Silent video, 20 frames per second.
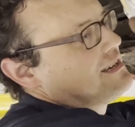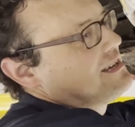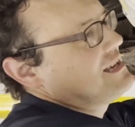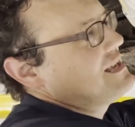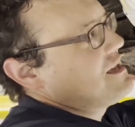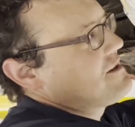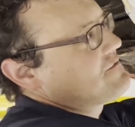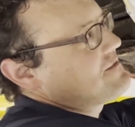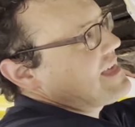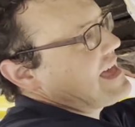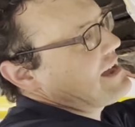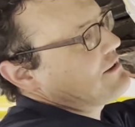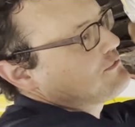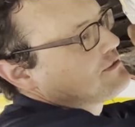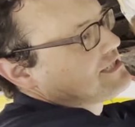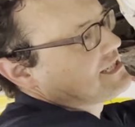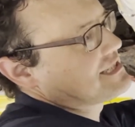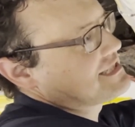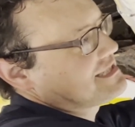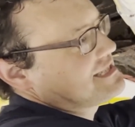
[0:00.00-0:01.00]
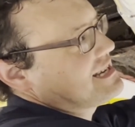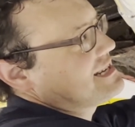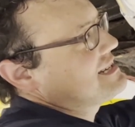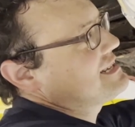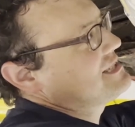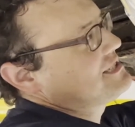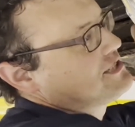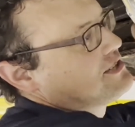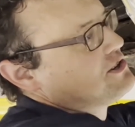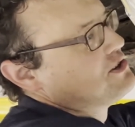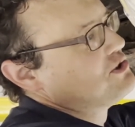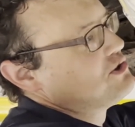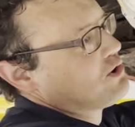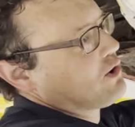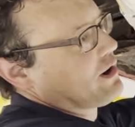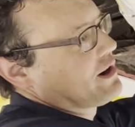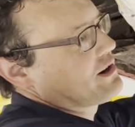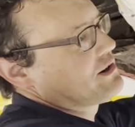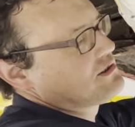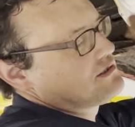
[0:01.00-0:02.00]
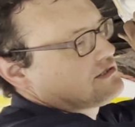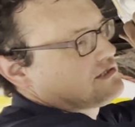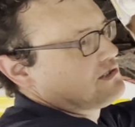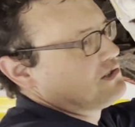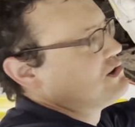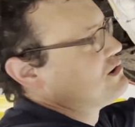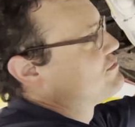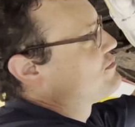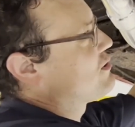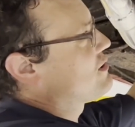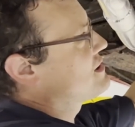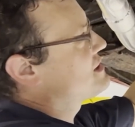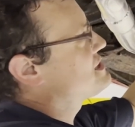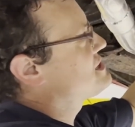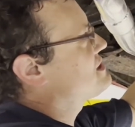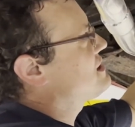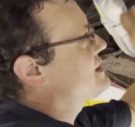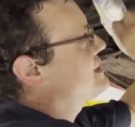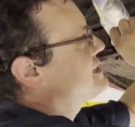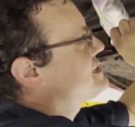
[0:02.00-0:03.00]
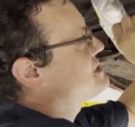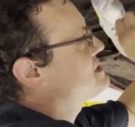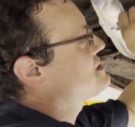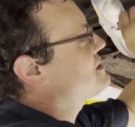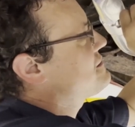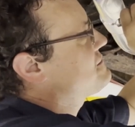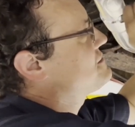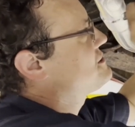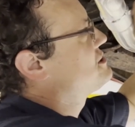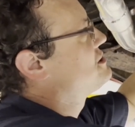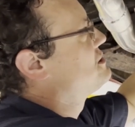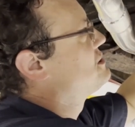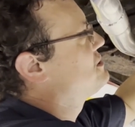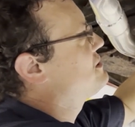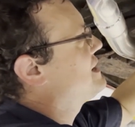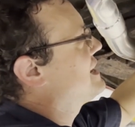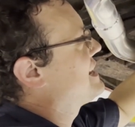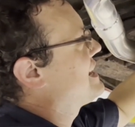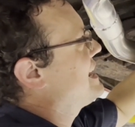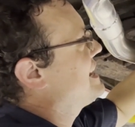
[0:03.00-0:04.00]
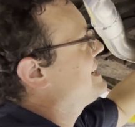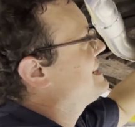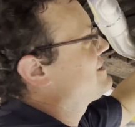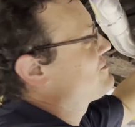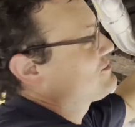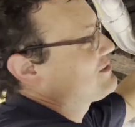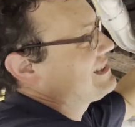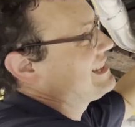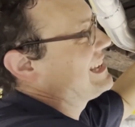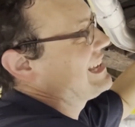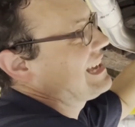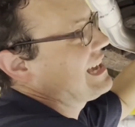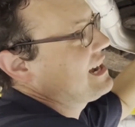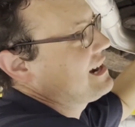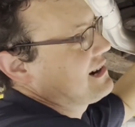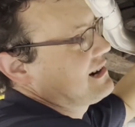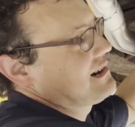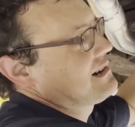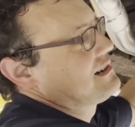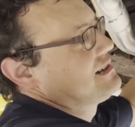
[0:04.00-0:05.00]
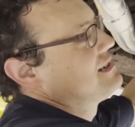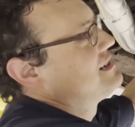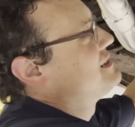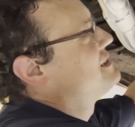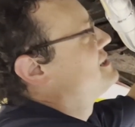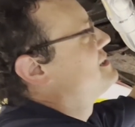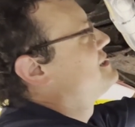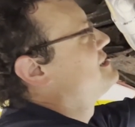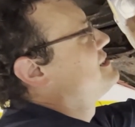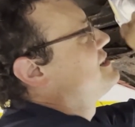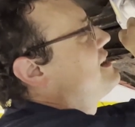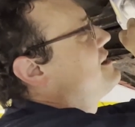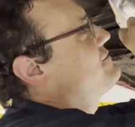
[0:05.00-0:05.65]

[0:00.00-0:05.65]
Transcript: if that was extended to New Yorkers and Newports and all that stuff too, and I didn't really care. I